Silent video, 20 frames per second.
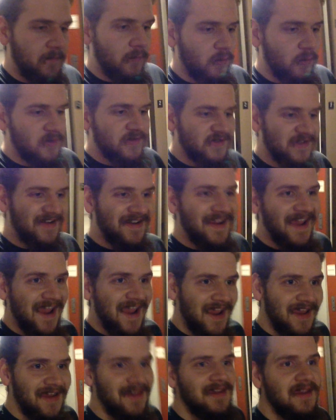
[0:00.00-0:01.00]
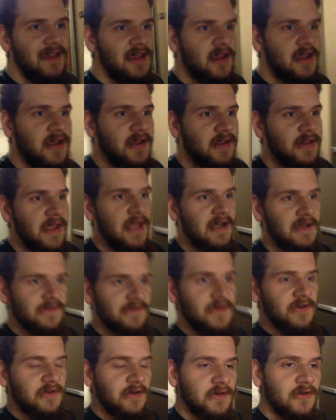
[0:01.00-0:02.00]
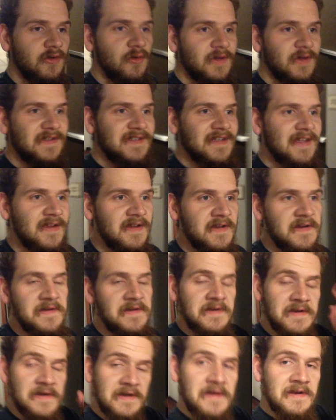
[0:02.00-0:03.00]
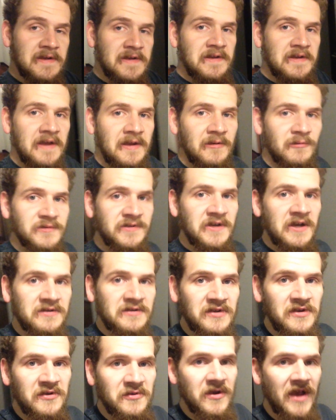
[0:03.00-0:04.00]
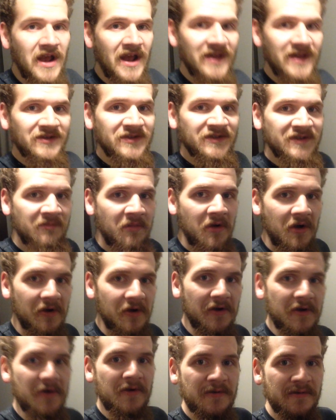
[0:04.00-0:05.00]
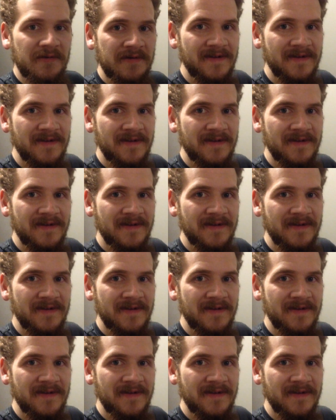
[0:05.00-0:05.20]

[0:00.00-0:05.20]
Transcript: for today, that is gonna do it. I will talk to you guys tomorrow.